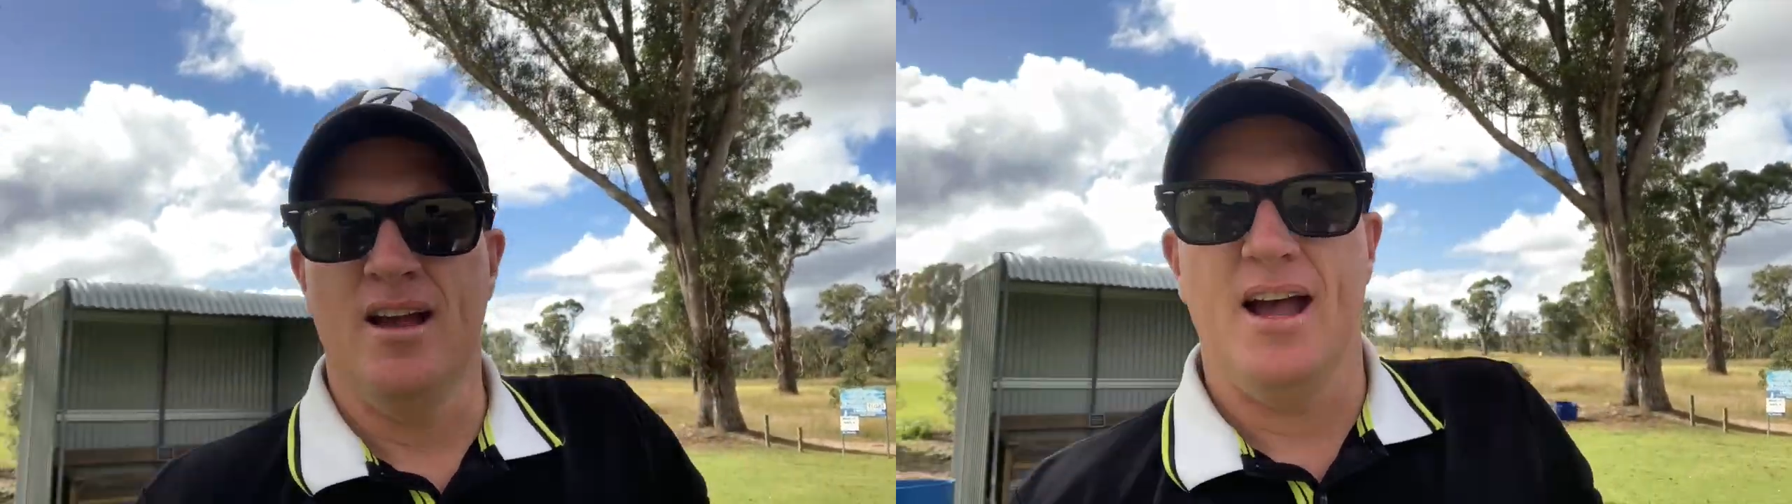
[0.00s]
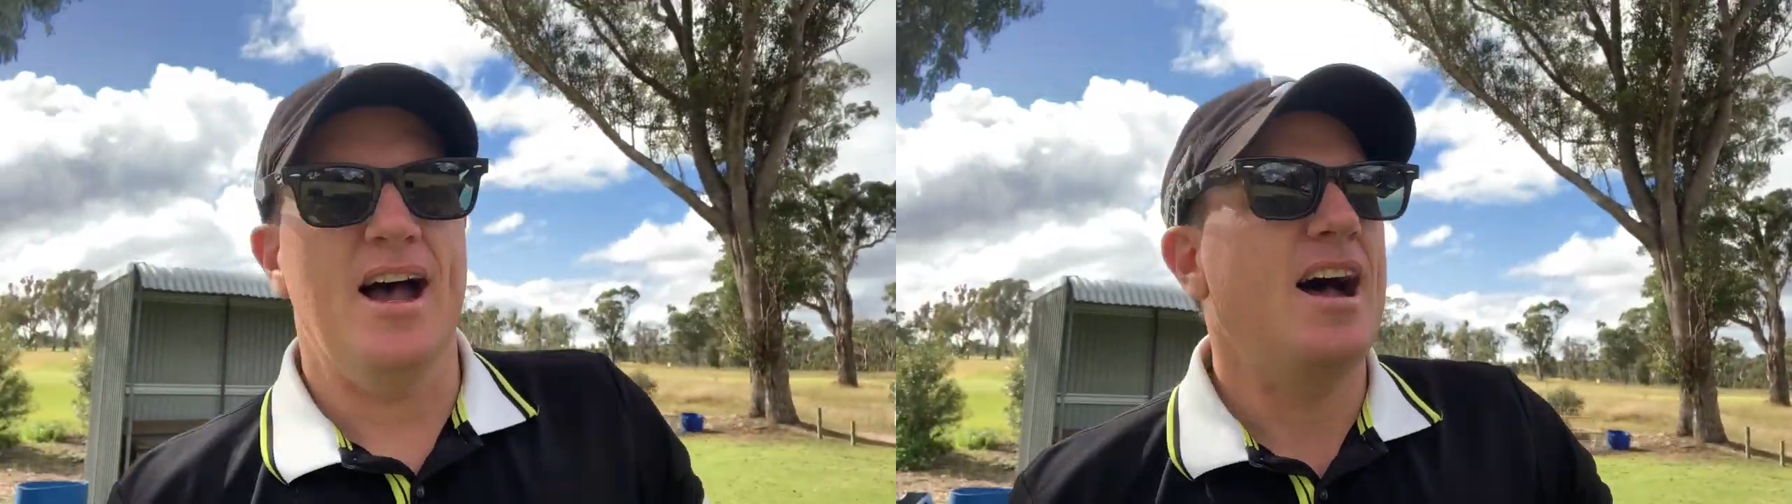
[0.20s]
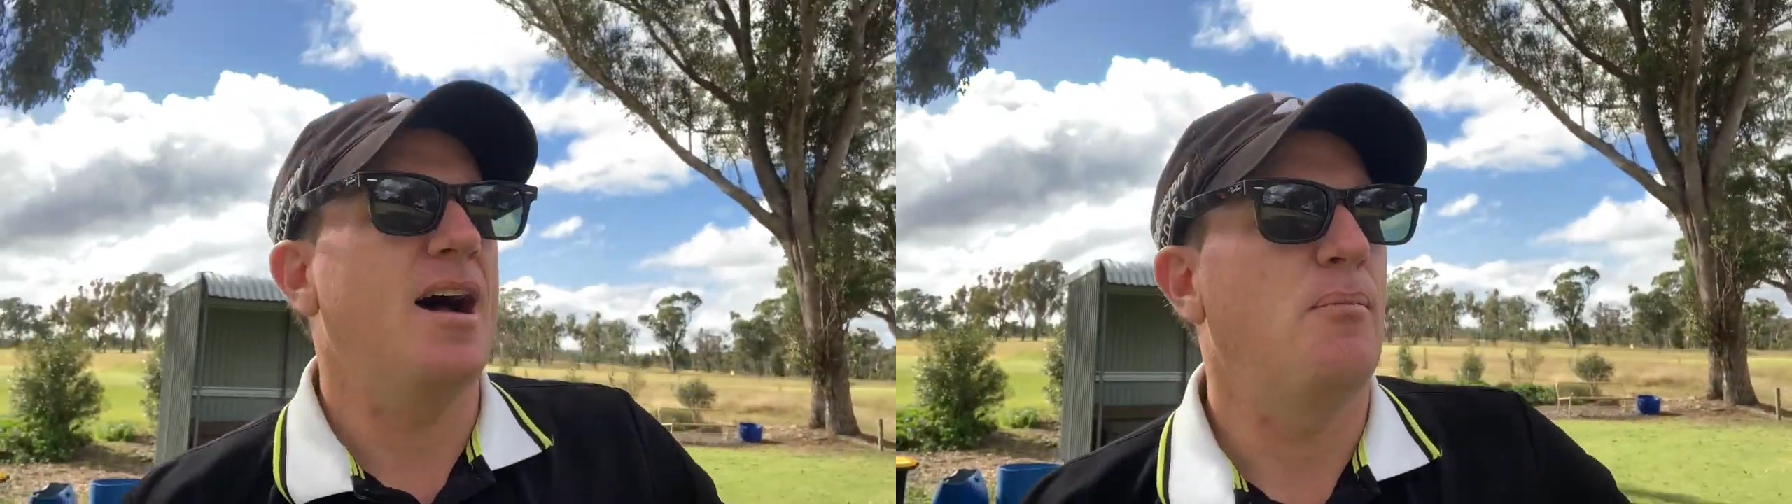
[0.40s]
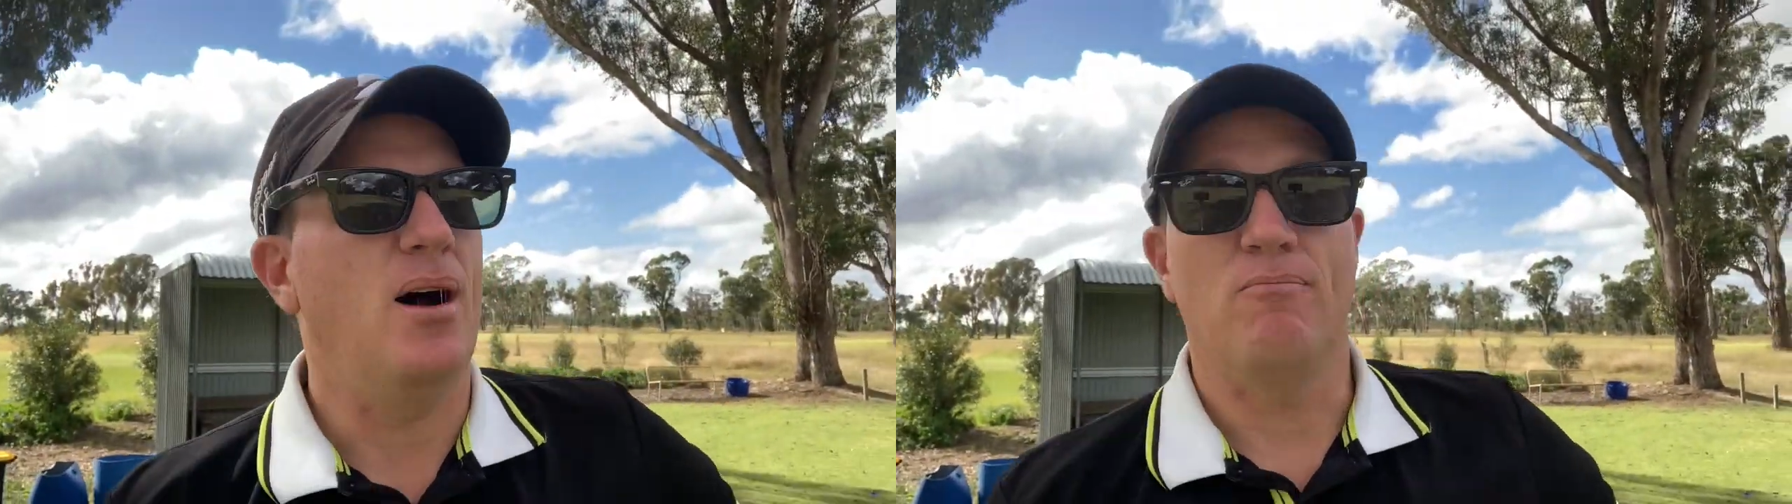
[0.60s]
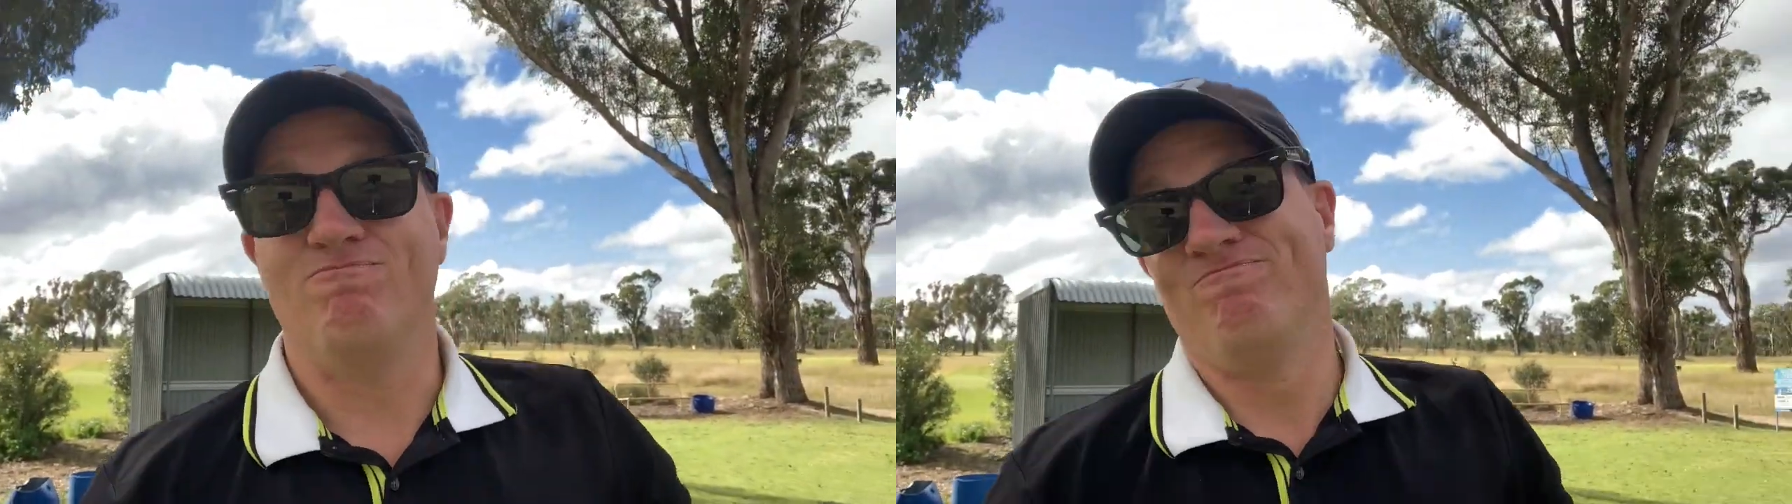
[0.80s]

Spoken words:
But